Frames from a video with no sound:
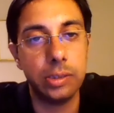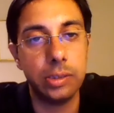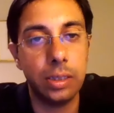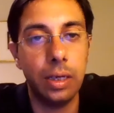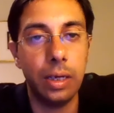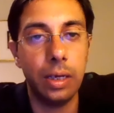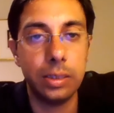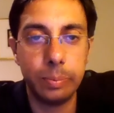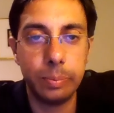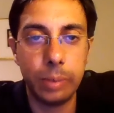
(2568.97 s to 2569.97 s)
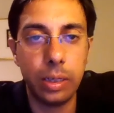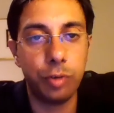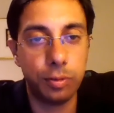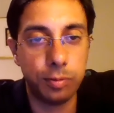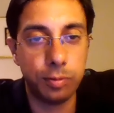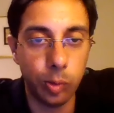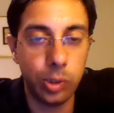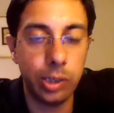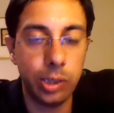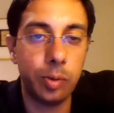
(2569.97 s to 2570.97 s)
Similarly, for floating
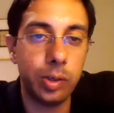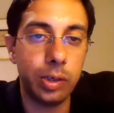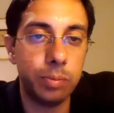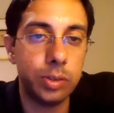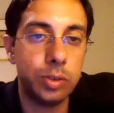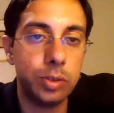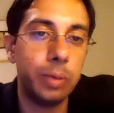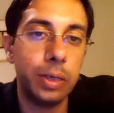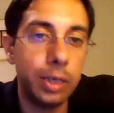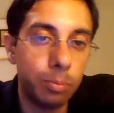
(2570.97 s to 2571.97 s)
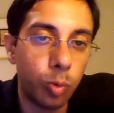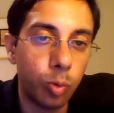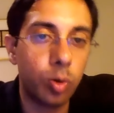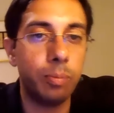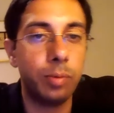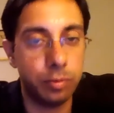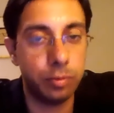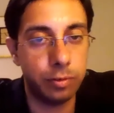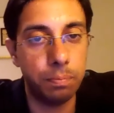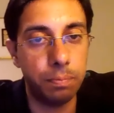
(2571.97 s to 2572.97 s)
point numbers, you may need more number
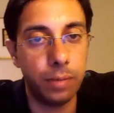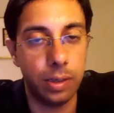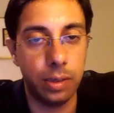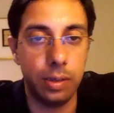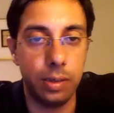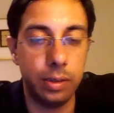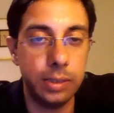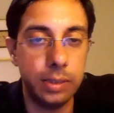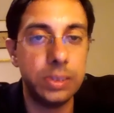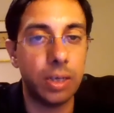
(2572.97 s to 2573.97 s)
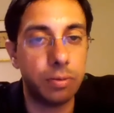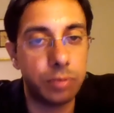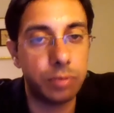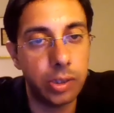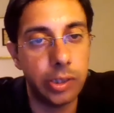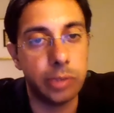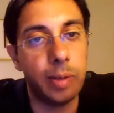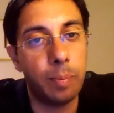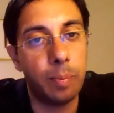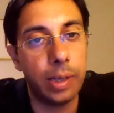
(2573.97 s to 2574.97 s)
of digits after the
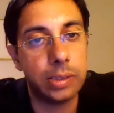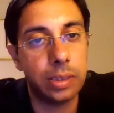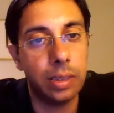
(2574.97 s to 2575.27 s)
decimal place.